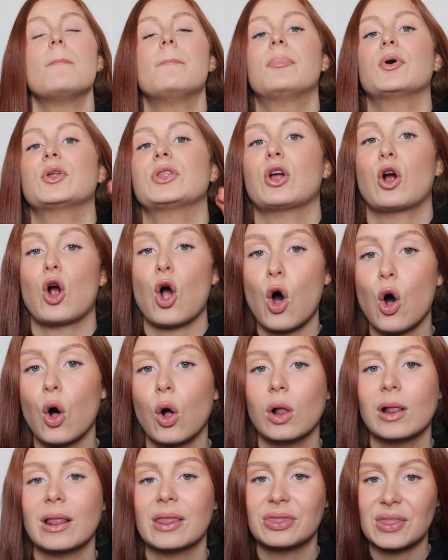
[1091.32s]
but they're
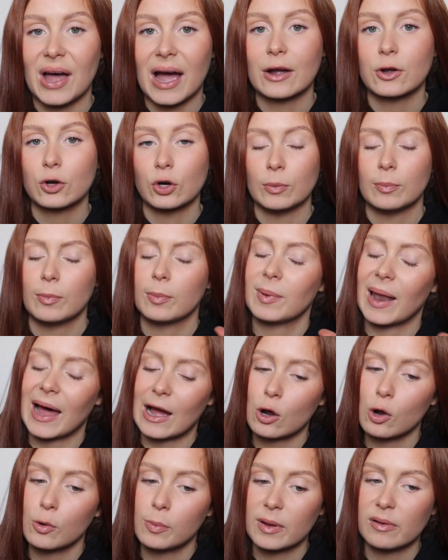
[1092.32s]
all that good.
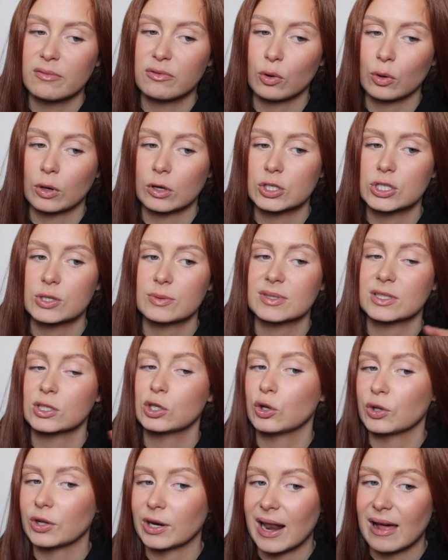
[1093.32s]
Black Opium Flora, she was
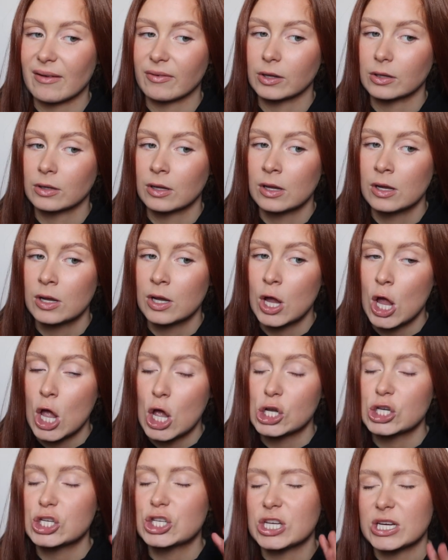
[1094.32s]
another level.
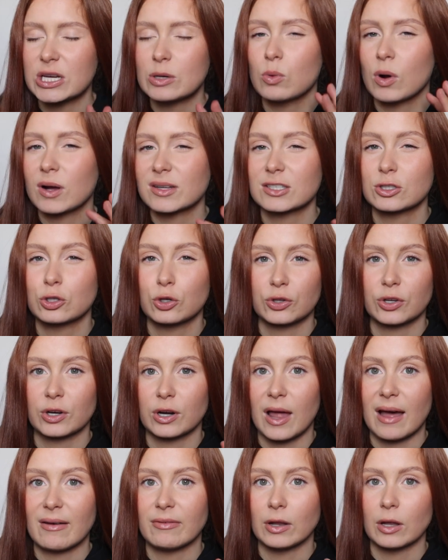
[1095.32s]
She was another
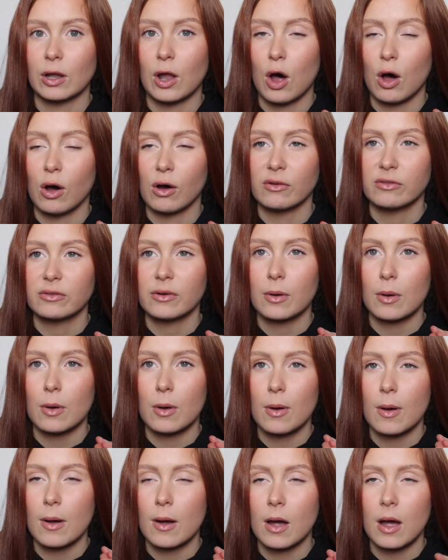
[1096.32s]
level of
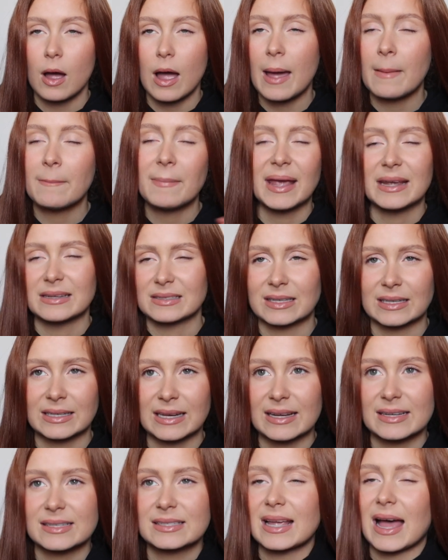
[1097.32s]

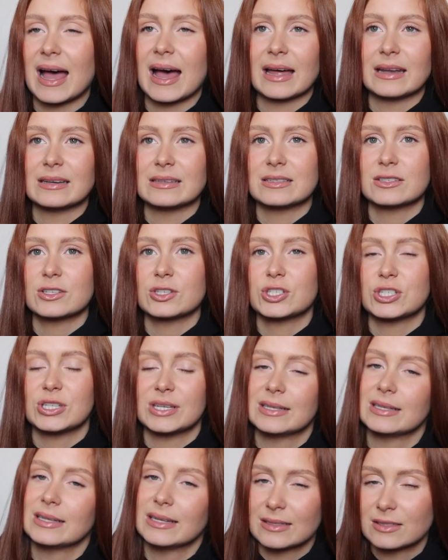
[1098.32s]
amazingness, and
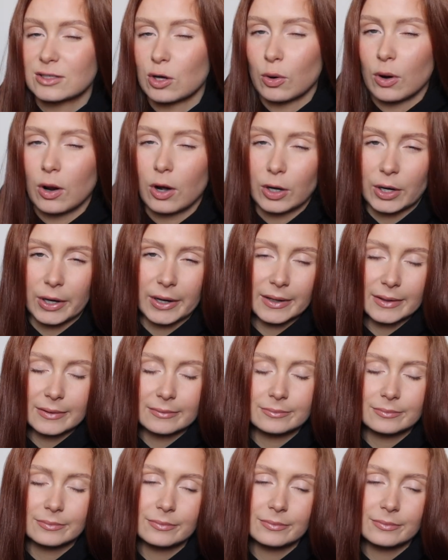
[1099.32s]
she is no longer